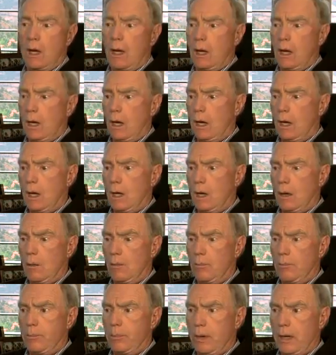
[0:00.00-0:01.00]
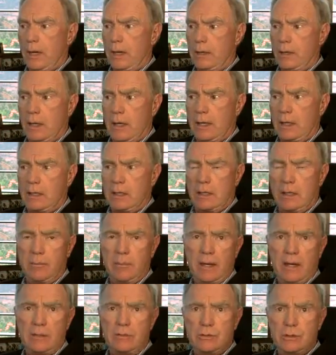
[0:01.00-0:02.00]
But I can
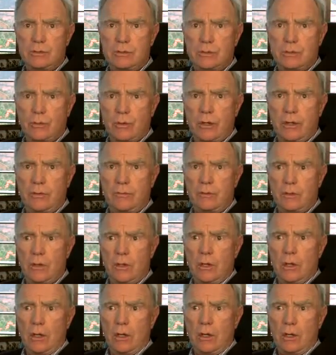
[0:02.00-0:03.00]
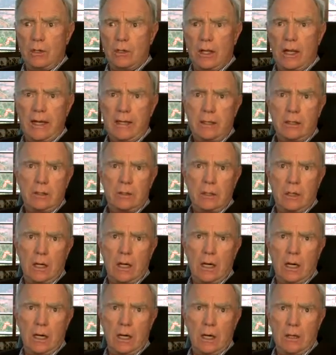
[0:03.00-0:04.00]
imagine stories like
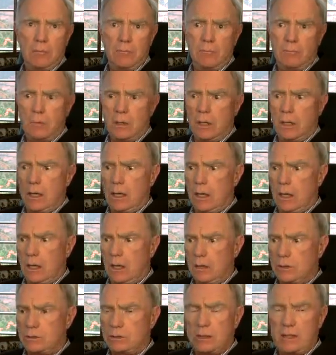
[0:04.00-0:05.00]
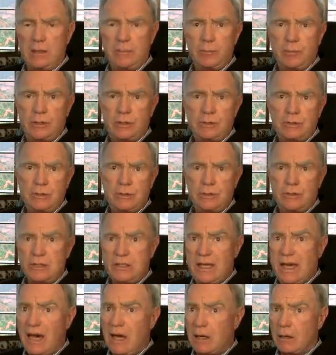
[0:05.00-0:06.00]
Sleepless in
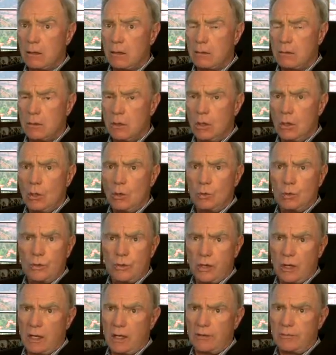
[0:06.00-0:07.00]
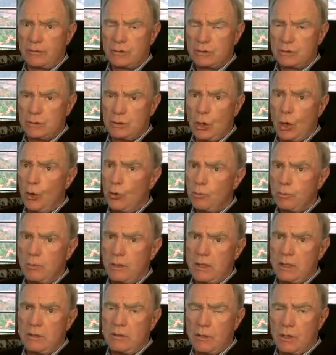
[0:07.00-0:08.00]
Seattle, where the lovers don't
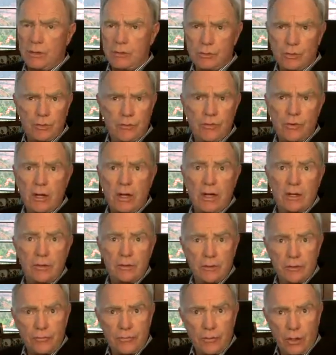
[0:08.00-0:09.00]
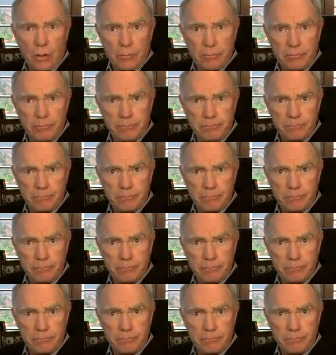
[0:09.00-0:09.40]
meet until the very end of the film.